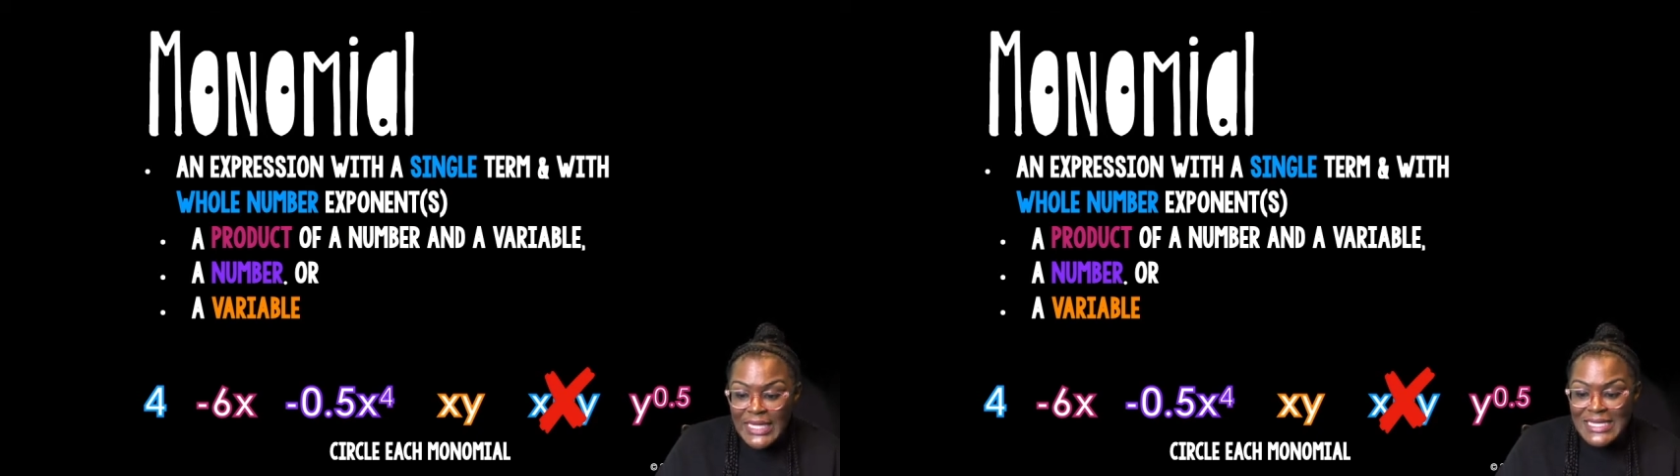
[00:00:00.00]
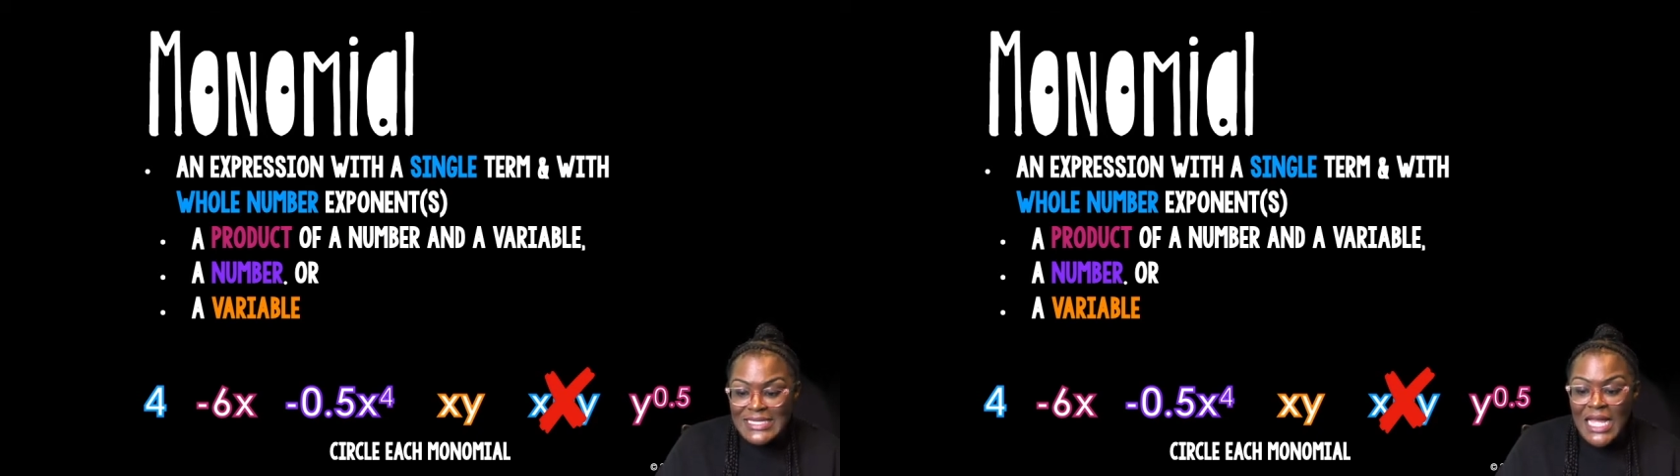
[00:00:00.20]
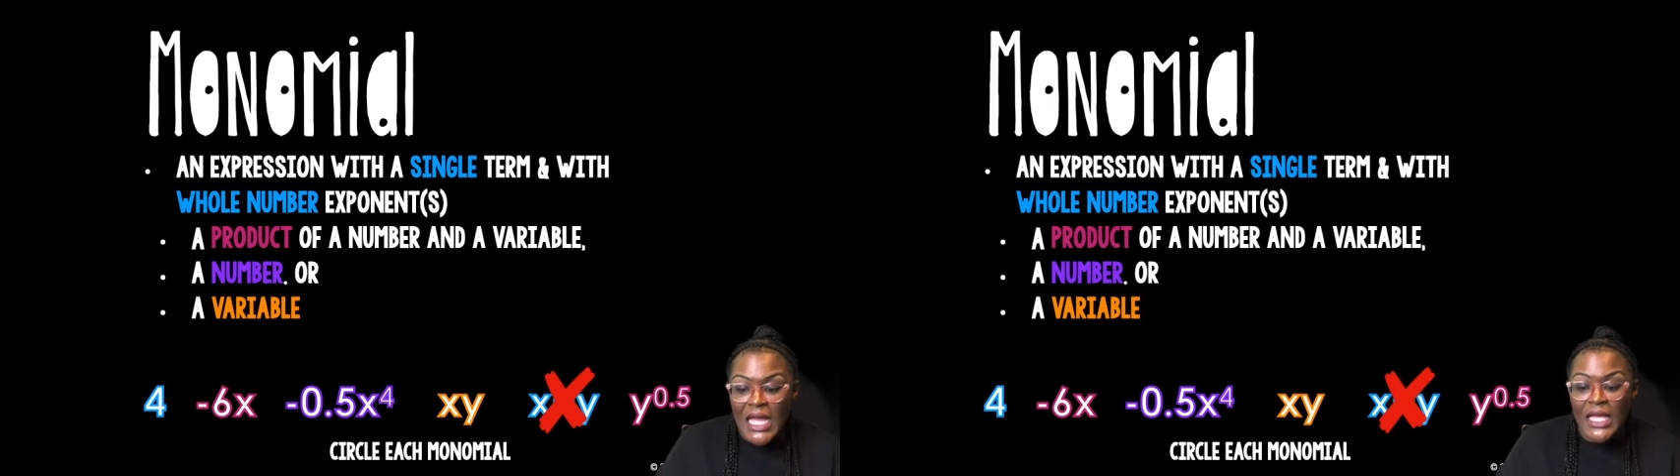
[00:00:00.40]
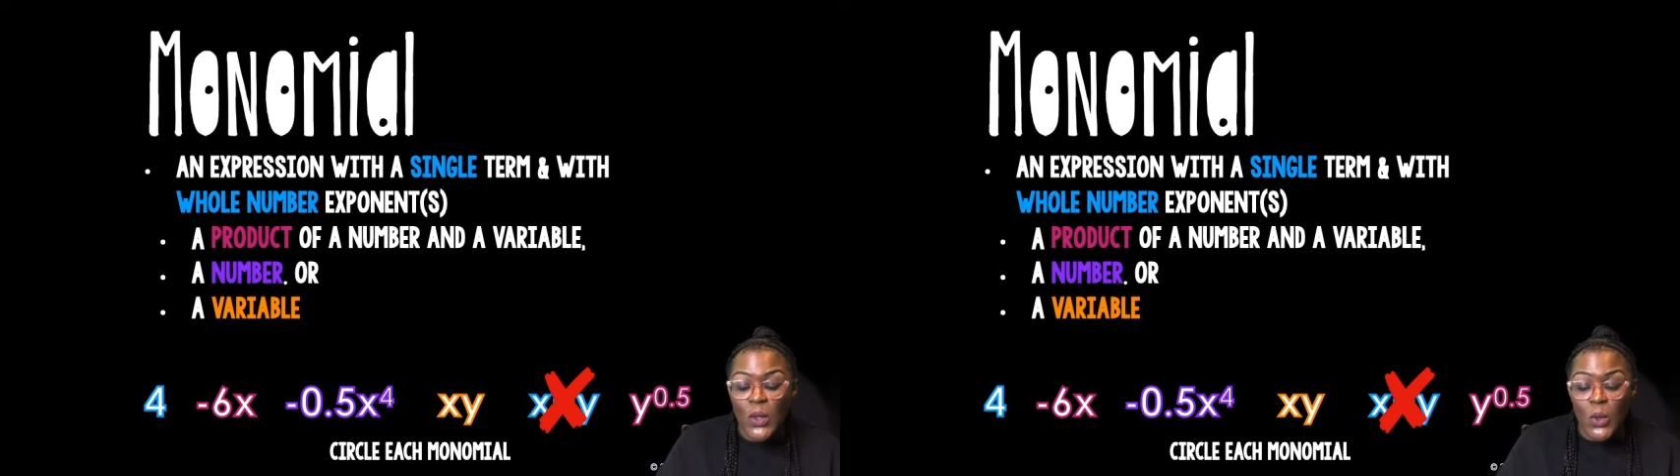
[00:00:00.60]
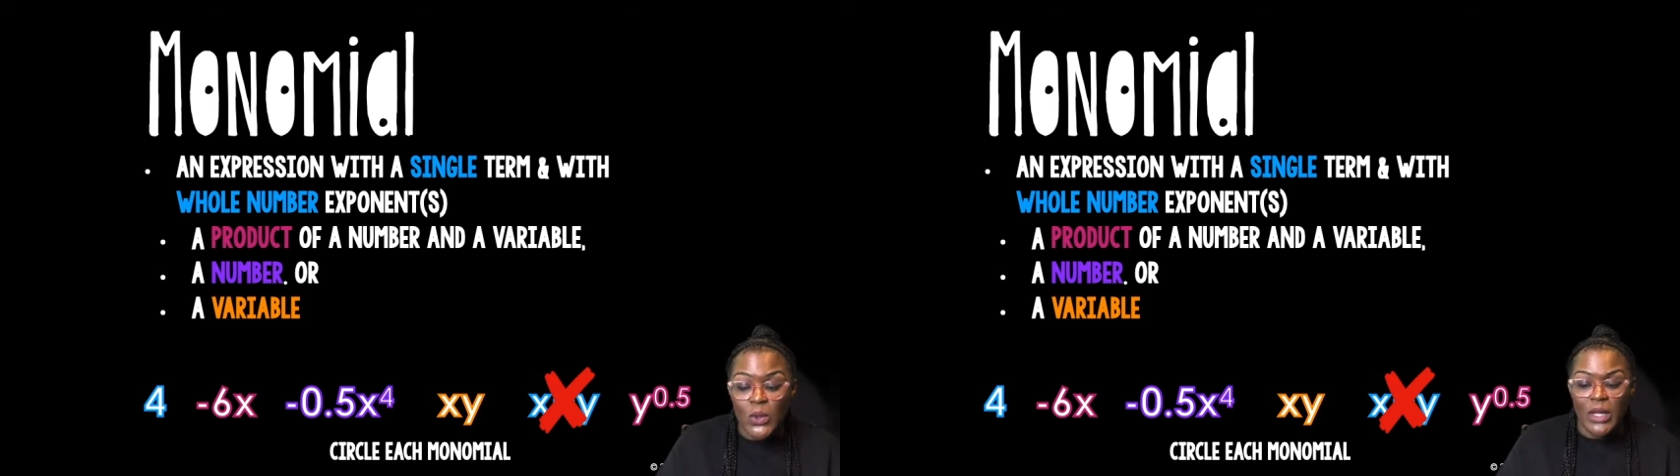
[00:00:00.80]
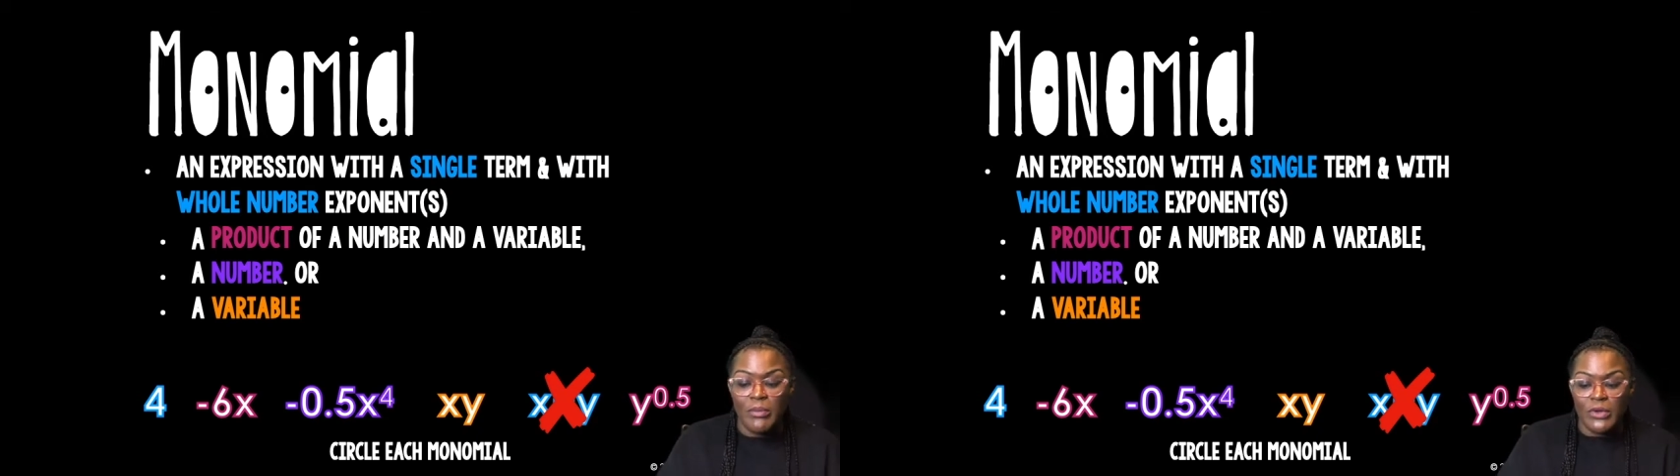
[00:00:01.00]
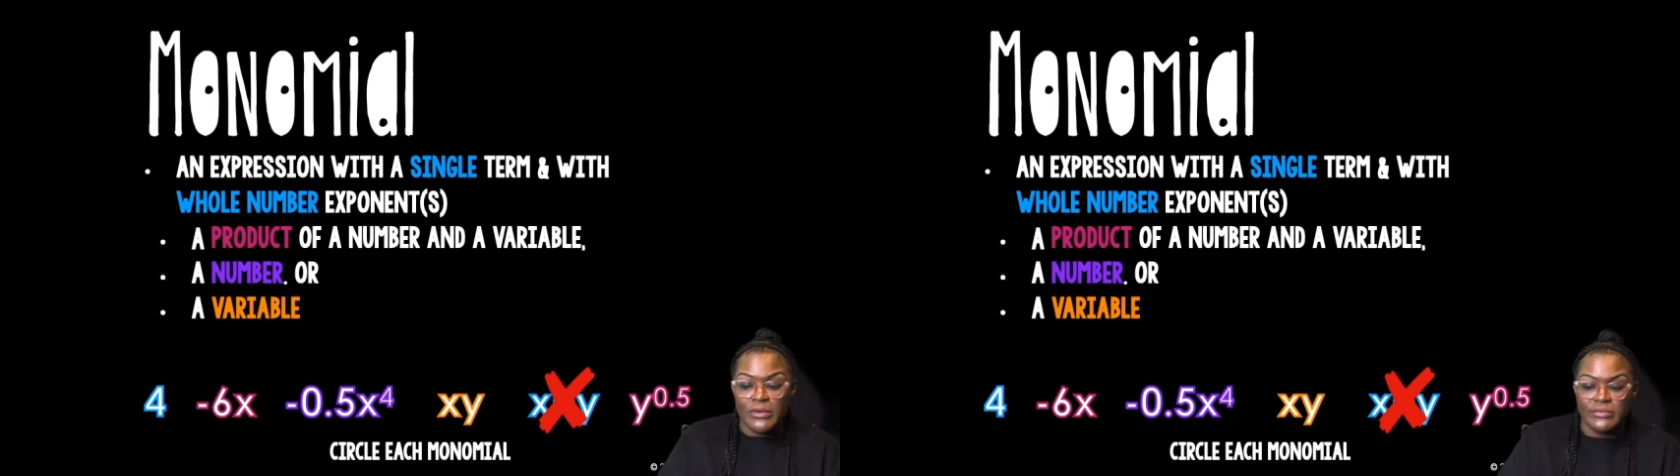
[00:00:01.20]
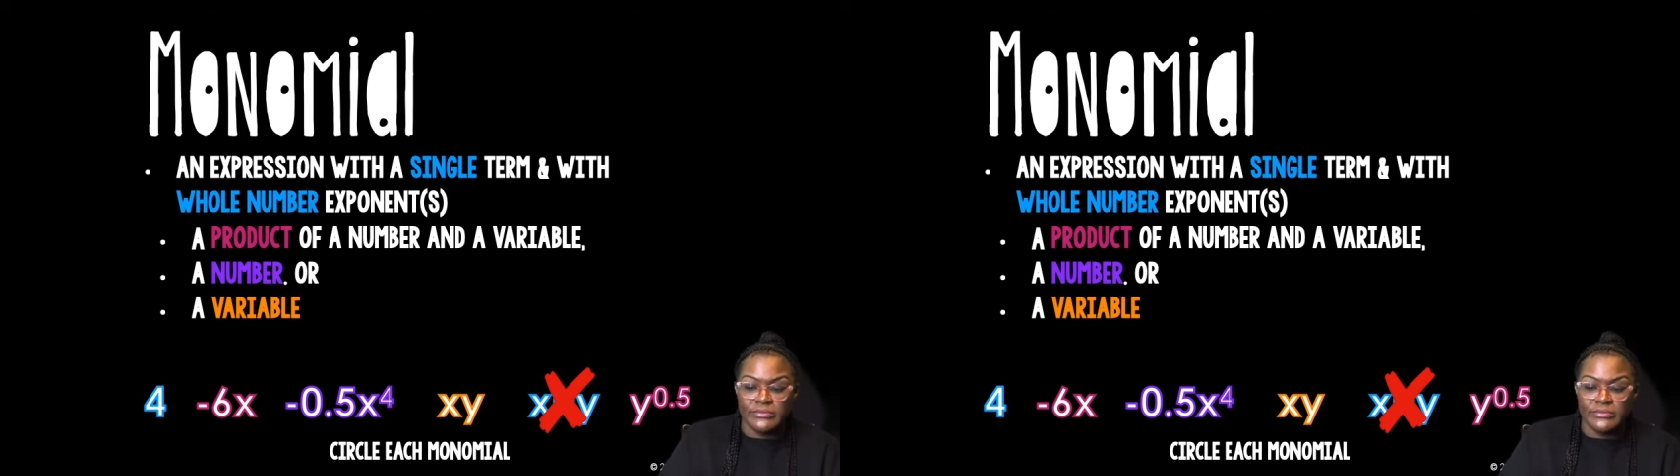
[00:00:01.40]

is not a whole number.